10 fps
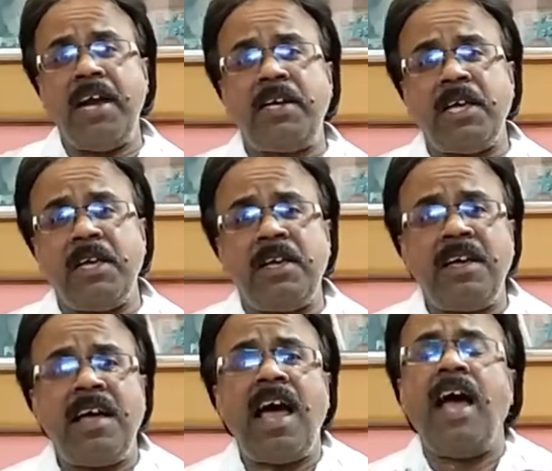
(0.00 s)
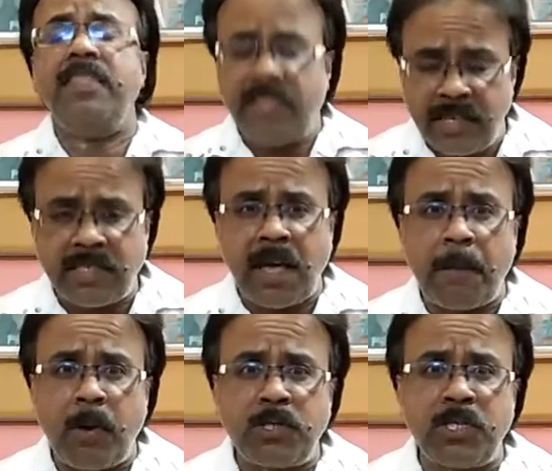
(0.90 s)
I T and this
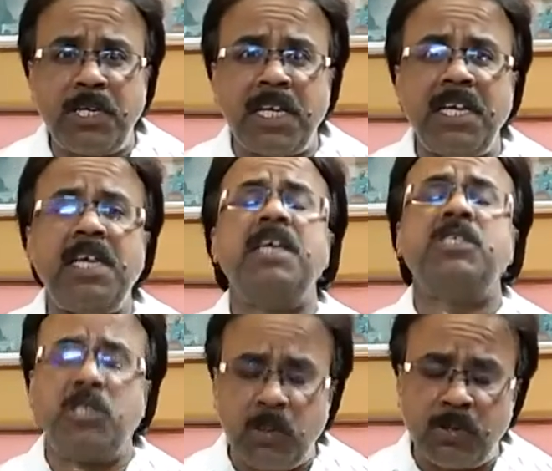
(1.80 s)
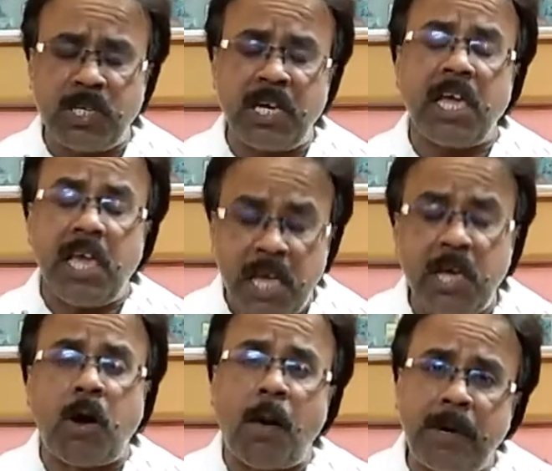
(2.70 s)
opportunity is using
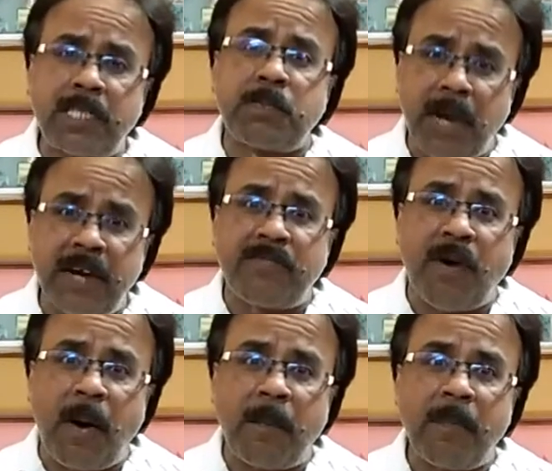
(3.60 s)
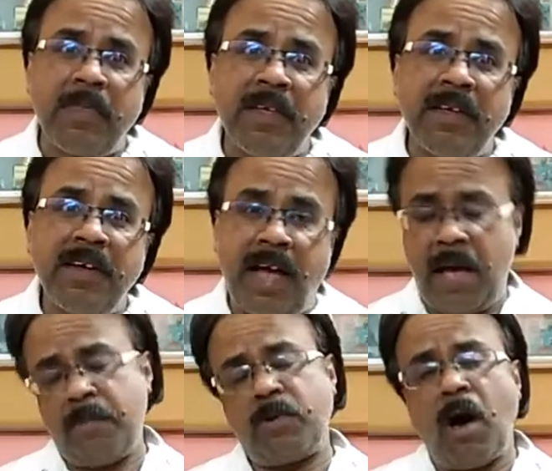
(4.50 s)
e-commerce platform.
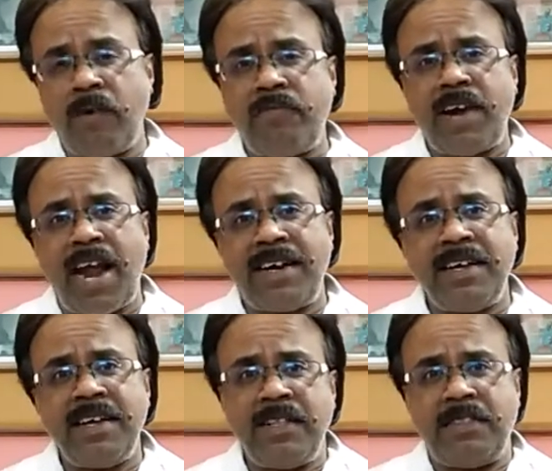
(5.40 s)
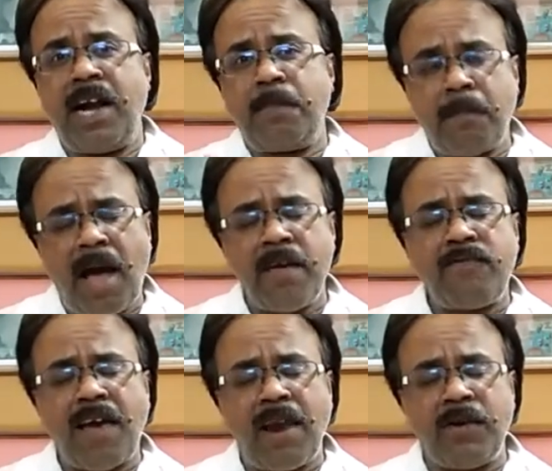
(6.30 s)
I'm confident that my
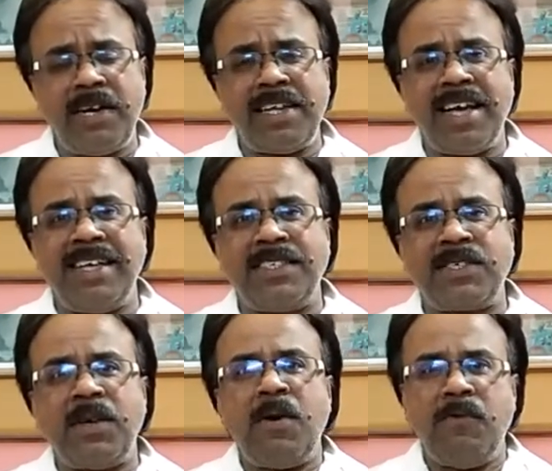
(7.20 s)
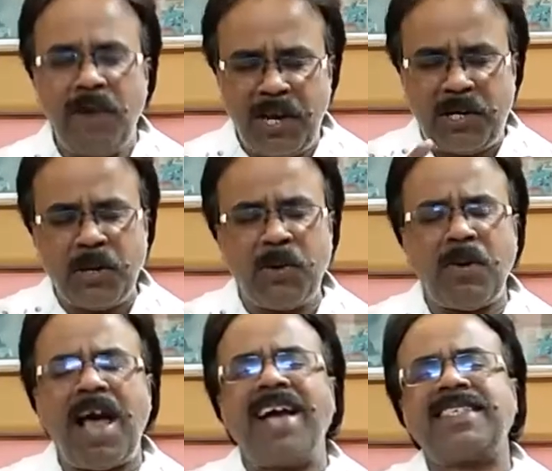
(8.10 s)
fellow Indians will
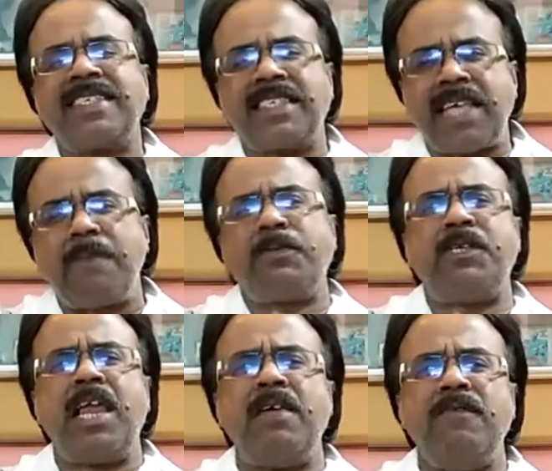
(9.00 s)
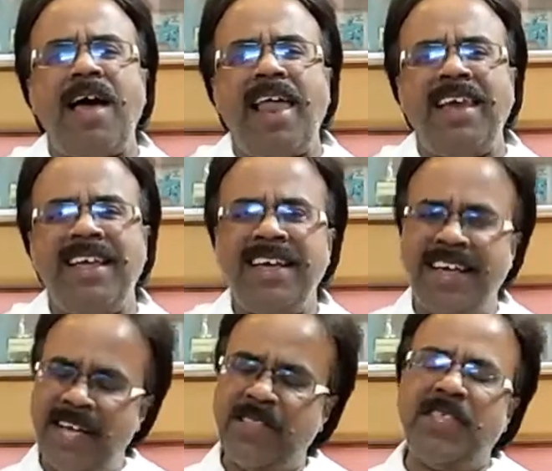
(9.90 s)
do exceptionally well
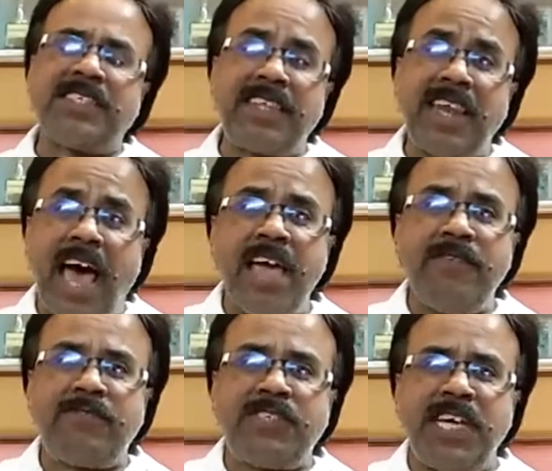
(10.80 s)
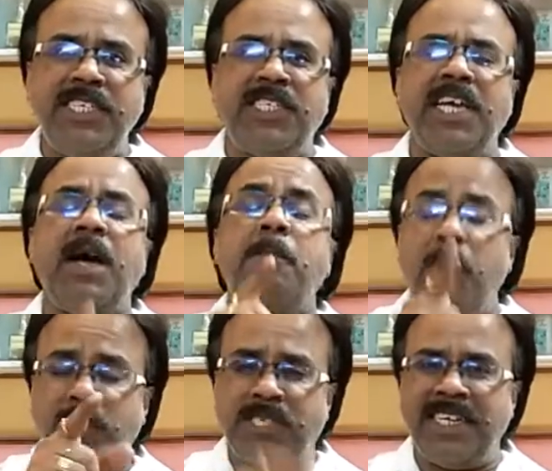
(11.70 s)
in this life-changing
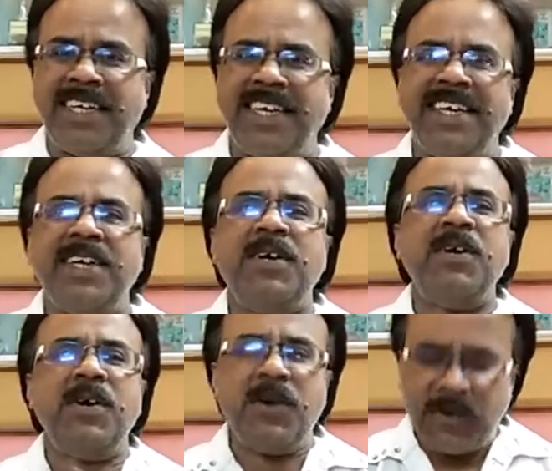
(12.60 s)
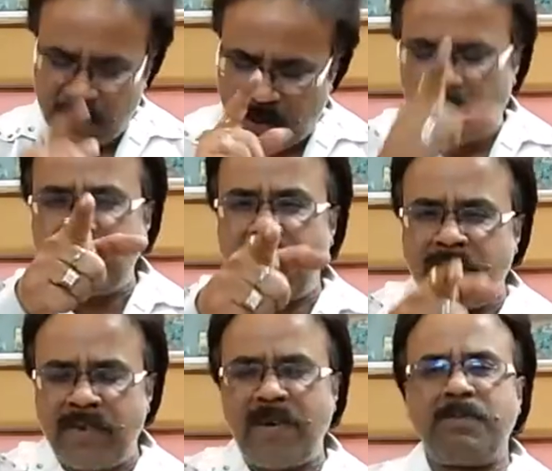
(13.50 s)
opportunity. Go to
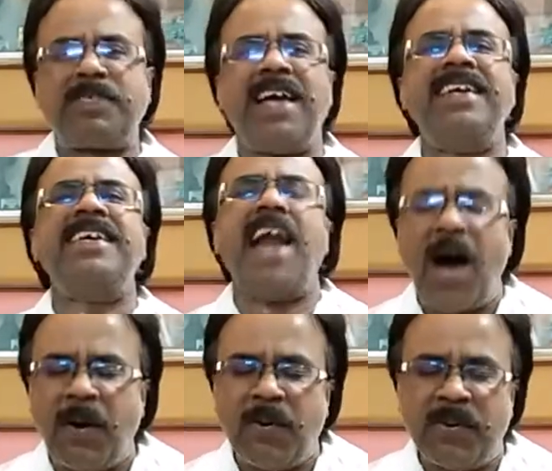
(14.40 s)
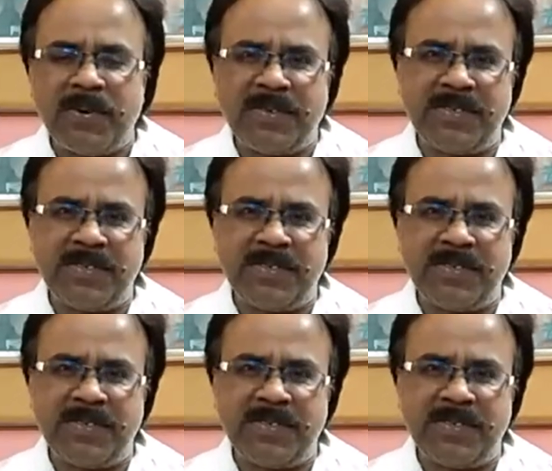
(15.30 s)
our website now.